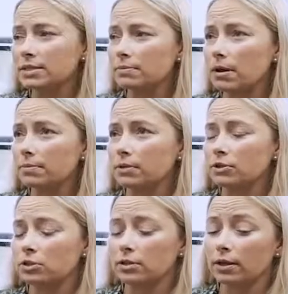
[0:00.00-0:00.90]
it's a
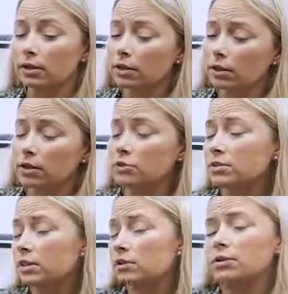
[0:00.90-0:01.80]
population that, like you
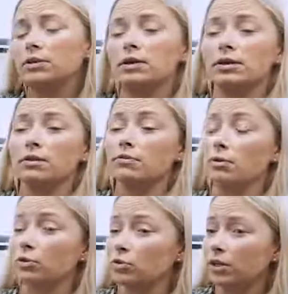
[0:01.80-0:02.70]
said, you didn't get a lot of
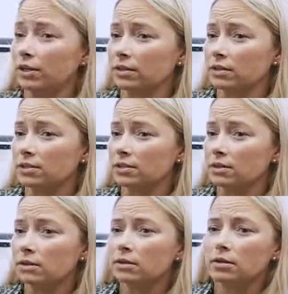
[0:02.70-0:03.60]
formal training in this.
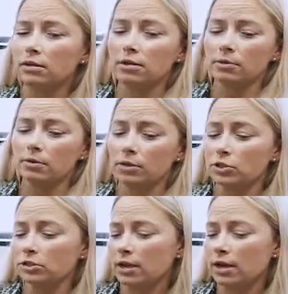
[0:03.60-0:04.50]
The number of
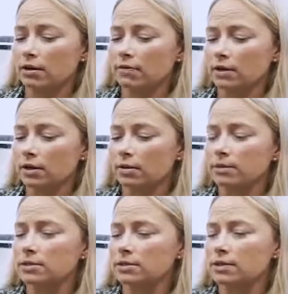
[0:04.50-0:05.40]
patients I have that come
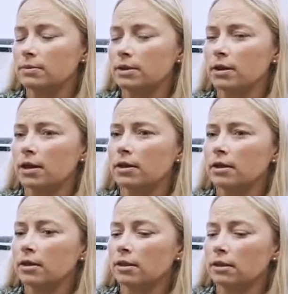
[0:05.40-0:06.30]
in to see me that
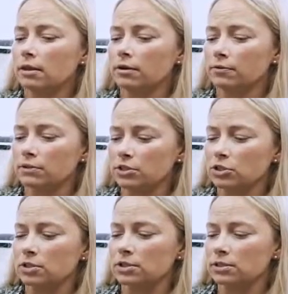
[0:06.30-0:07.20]
their
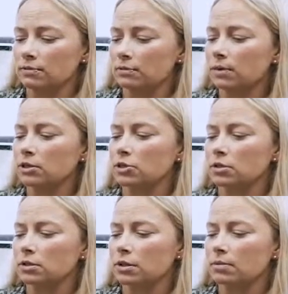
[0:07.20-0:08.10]
physician has never
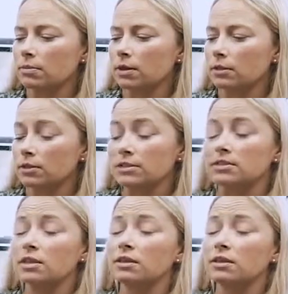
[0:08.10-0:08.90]
mentioned to them that this is a